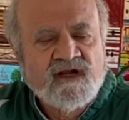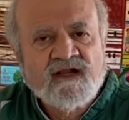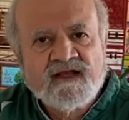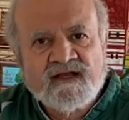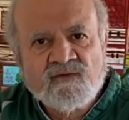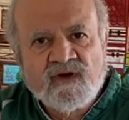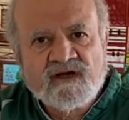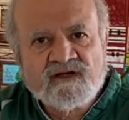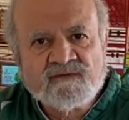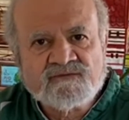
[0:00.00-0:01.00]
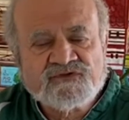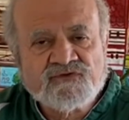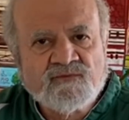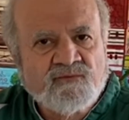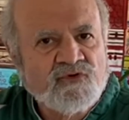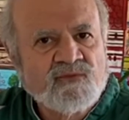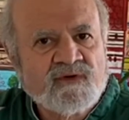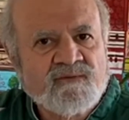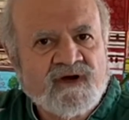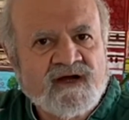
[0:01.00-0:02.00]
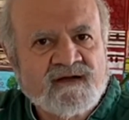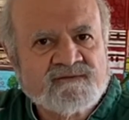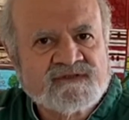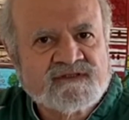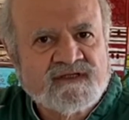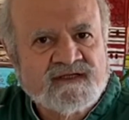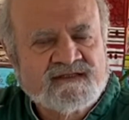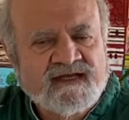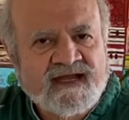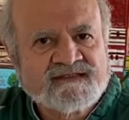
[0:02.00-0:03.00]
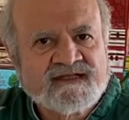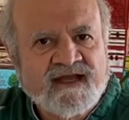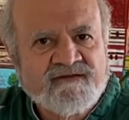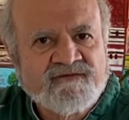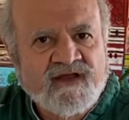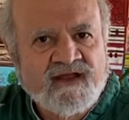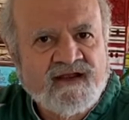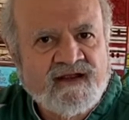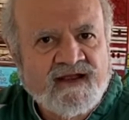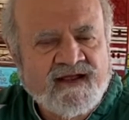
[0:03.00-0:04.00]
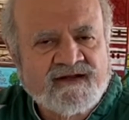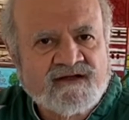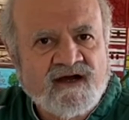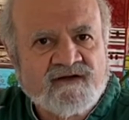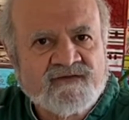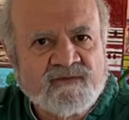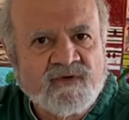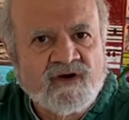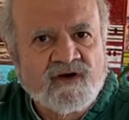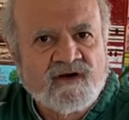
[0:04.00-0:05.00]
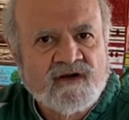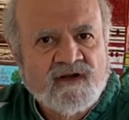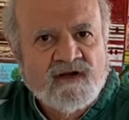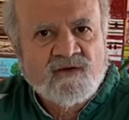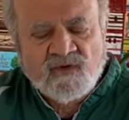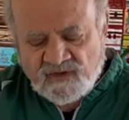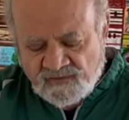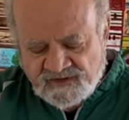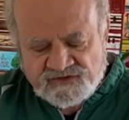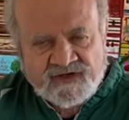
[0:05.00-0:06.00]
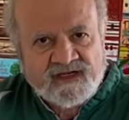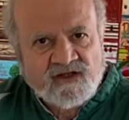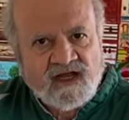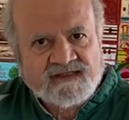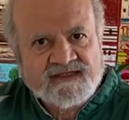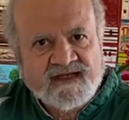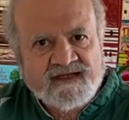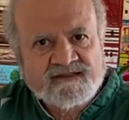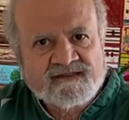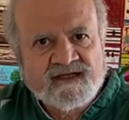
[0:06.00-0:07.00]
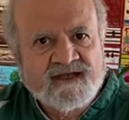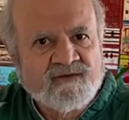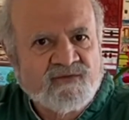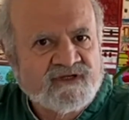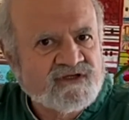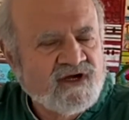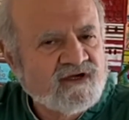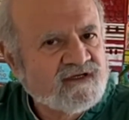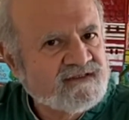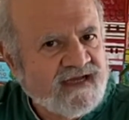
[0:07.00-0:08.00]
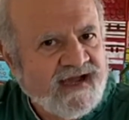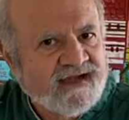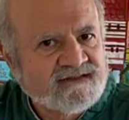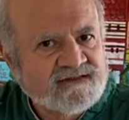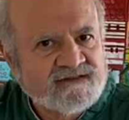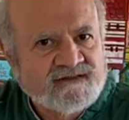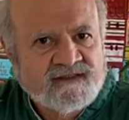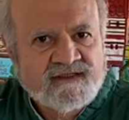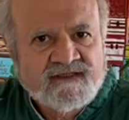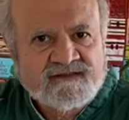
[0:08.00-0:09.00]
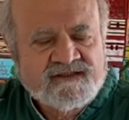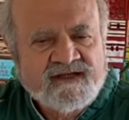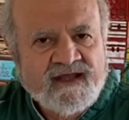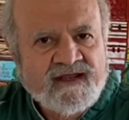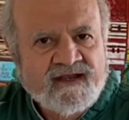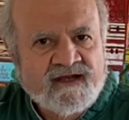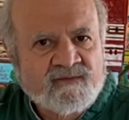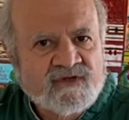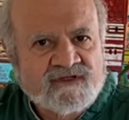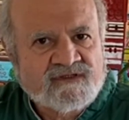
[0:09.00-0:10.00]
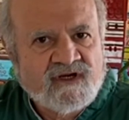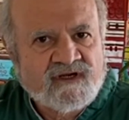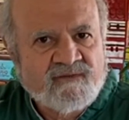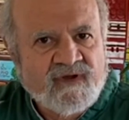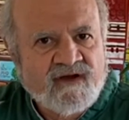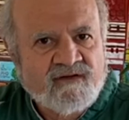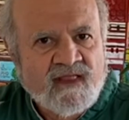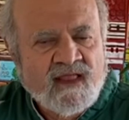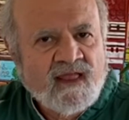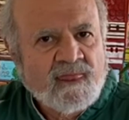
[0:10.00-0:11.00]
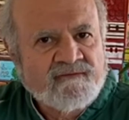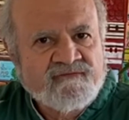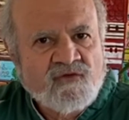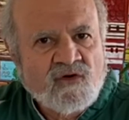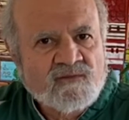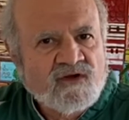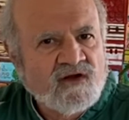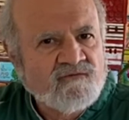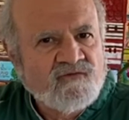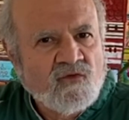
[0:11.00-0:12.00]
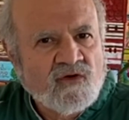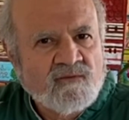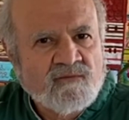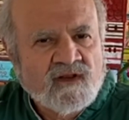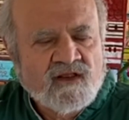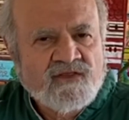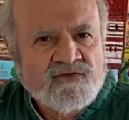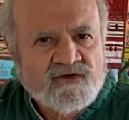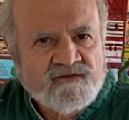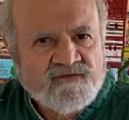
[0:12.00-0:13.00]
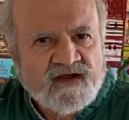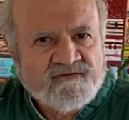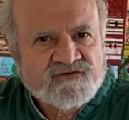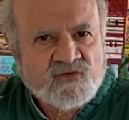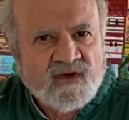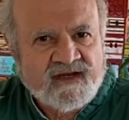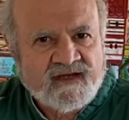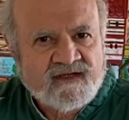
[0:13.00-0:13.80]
and welcome to Boomer Bob's Tax Cafe and Coffee Bar, where we drink lattes and we talk tax. Today I'm going to talk about a form called Form 3520.